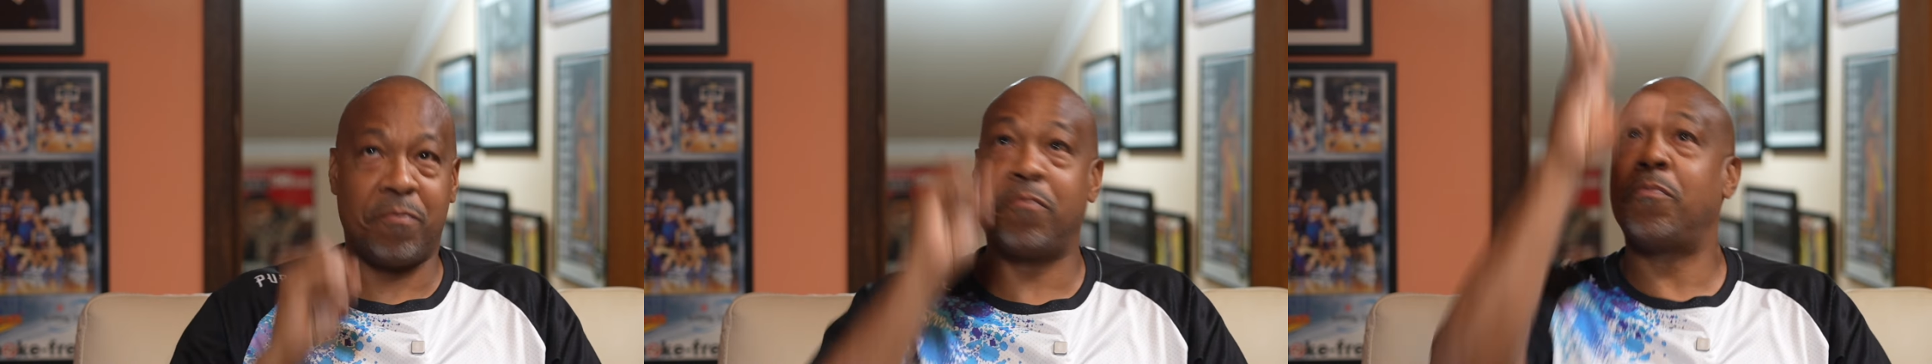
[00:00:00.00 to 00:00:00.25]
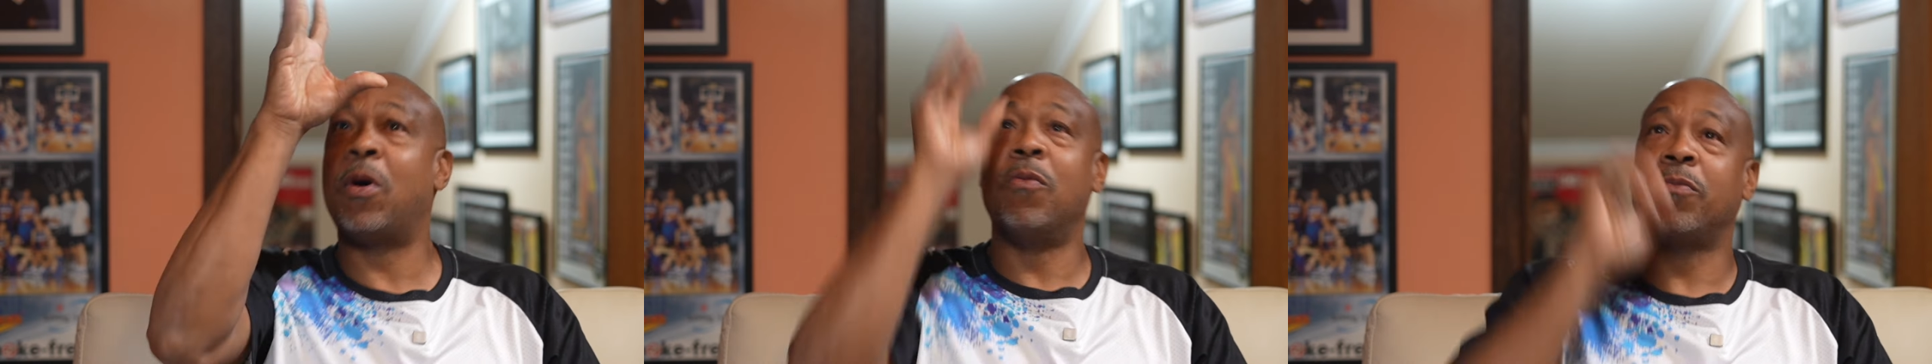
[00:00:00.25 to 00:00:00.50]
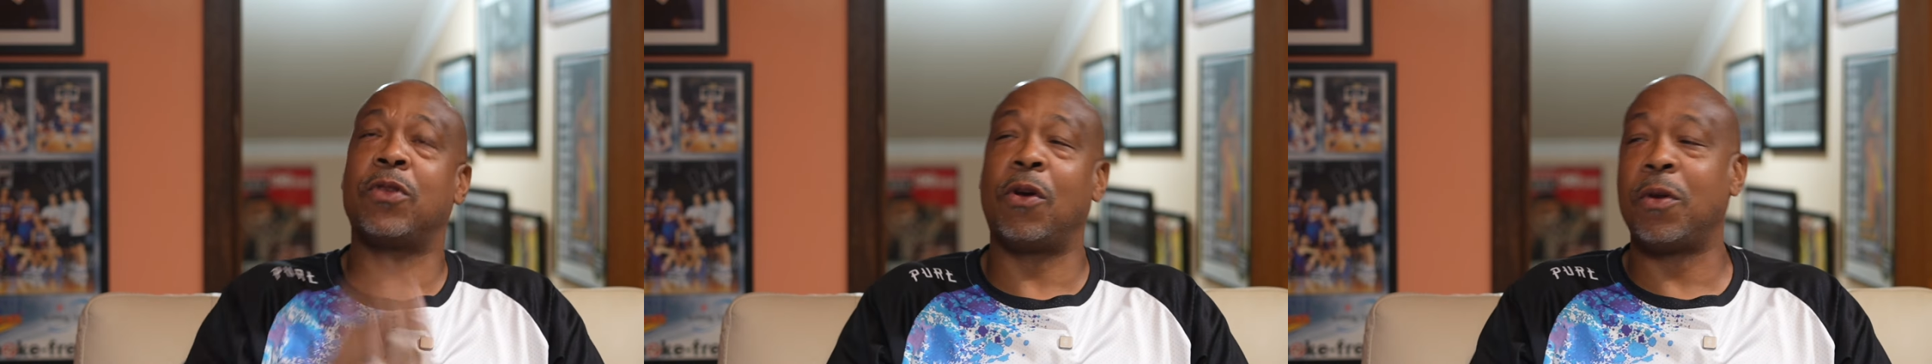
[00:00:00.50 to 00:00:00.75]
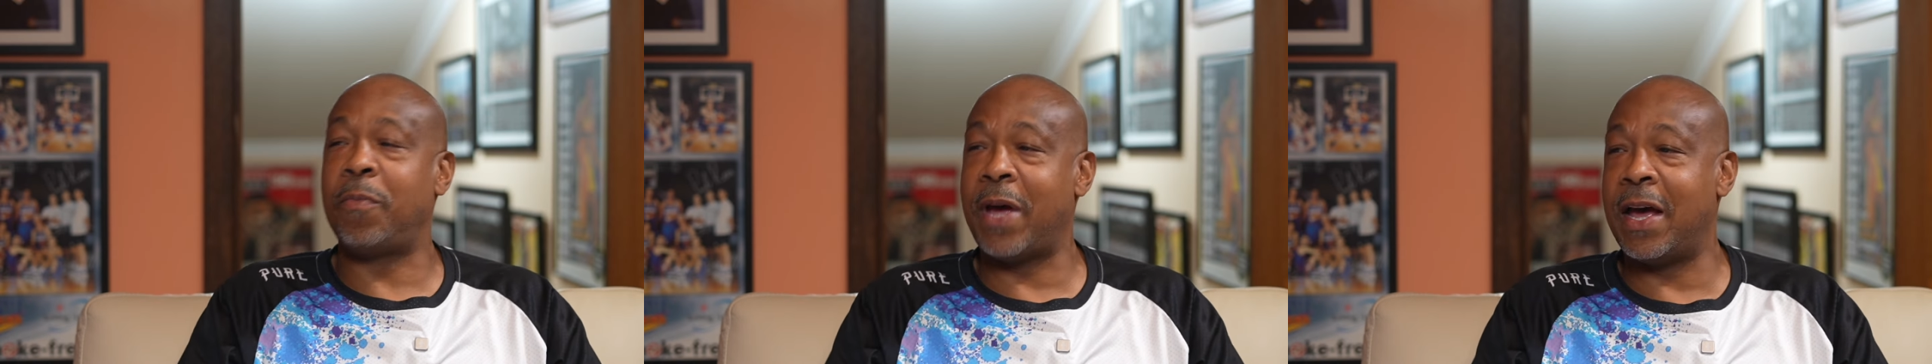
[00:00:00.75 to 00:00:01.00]
Boom.
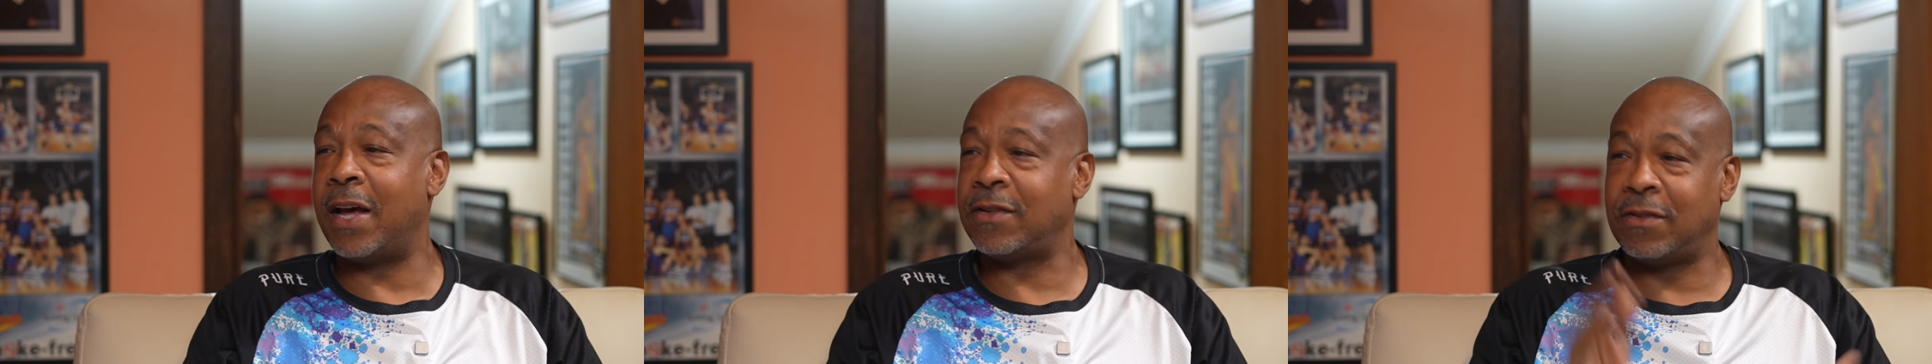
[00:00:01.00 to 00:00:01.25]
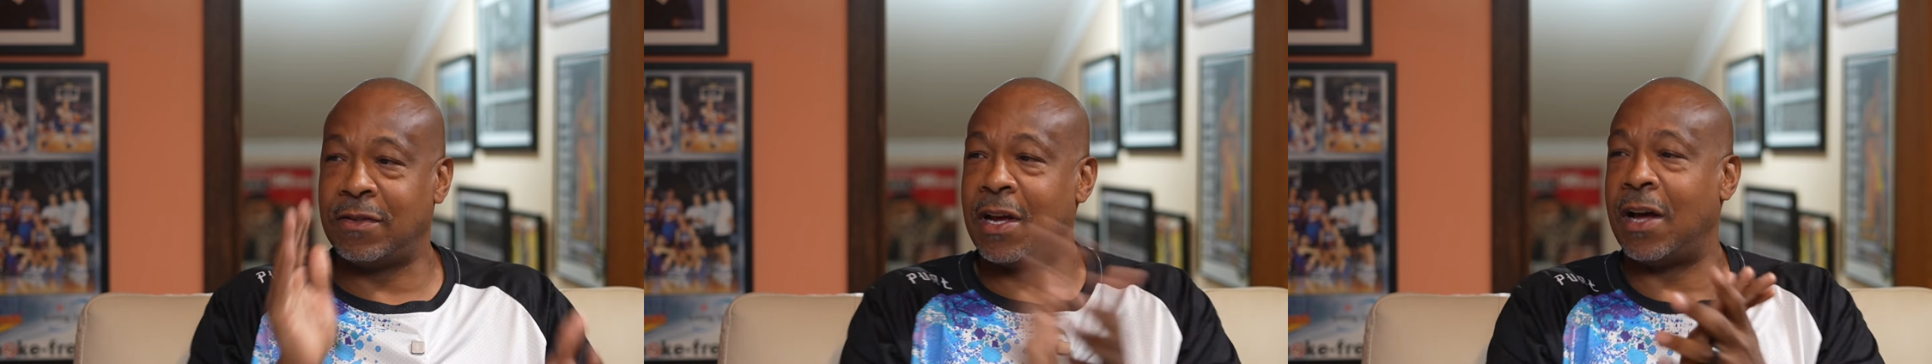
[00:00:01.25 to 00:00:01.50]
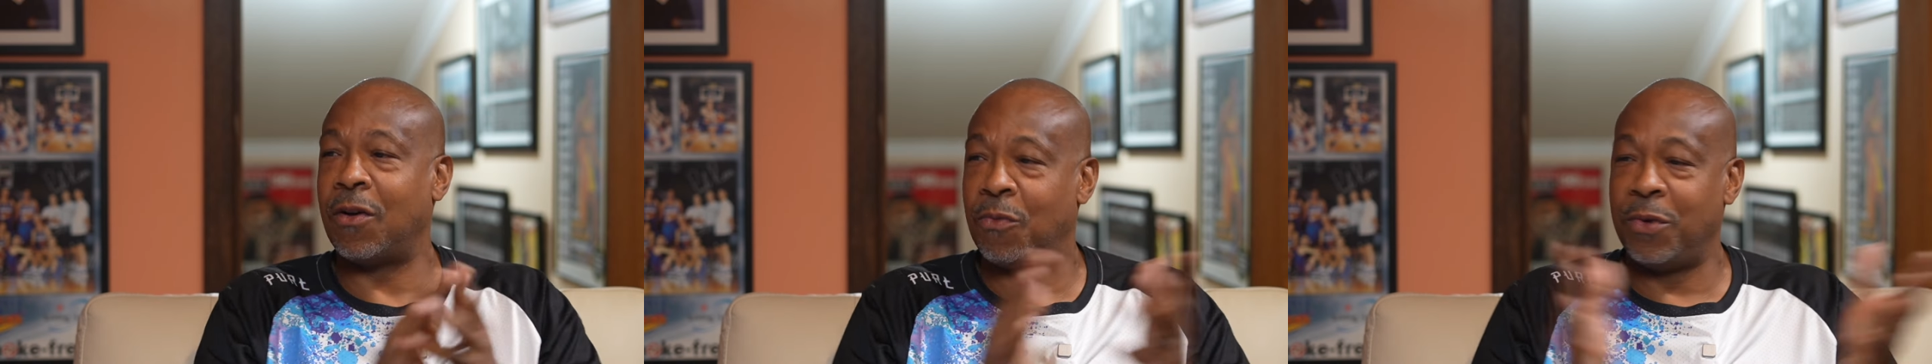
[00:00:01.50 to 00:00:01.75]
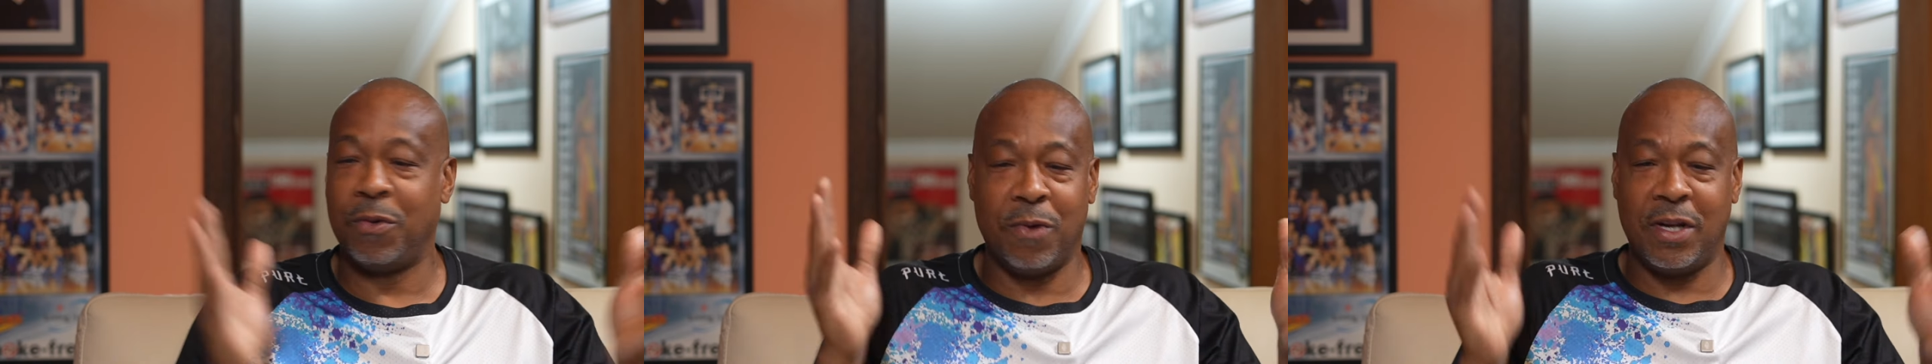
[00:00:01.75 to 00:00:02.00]
Throw the pass, dunk,
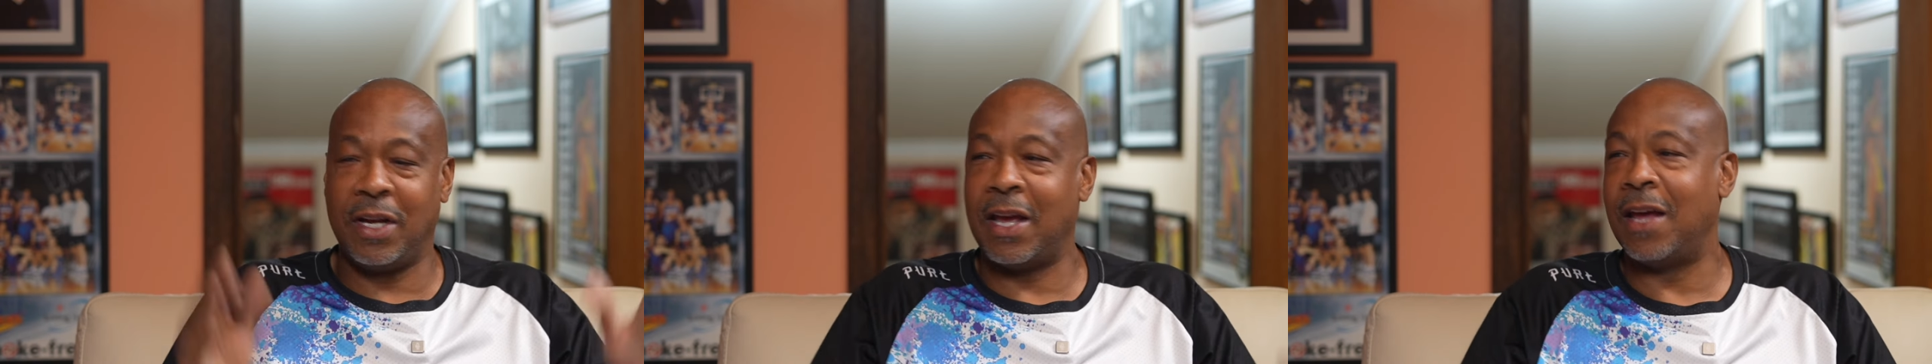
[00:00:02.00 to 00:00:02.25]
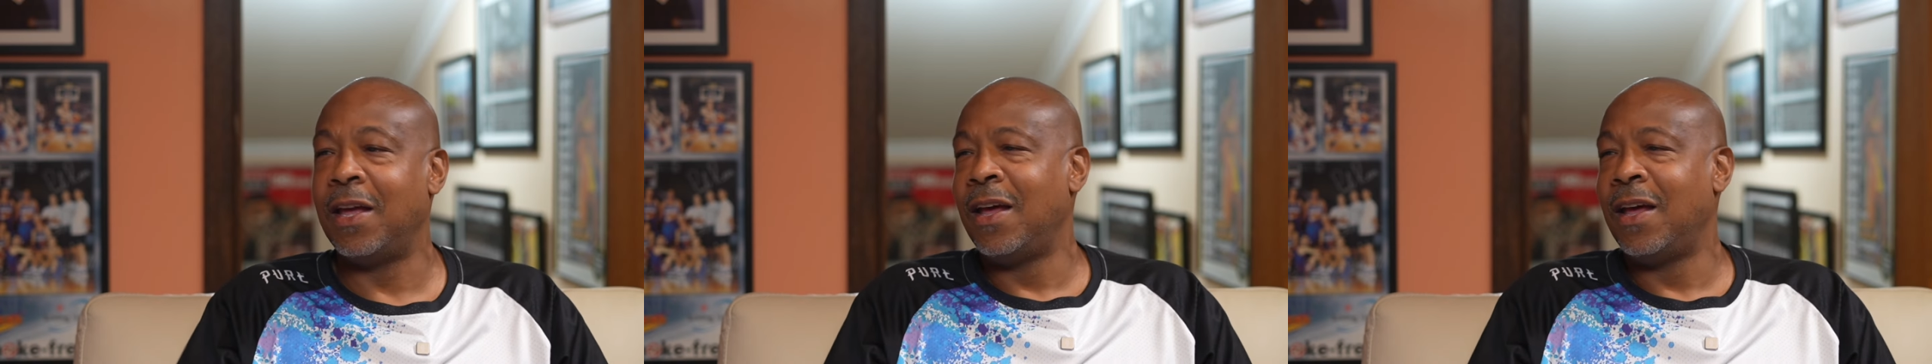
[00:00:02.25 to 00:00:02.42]
we win the game.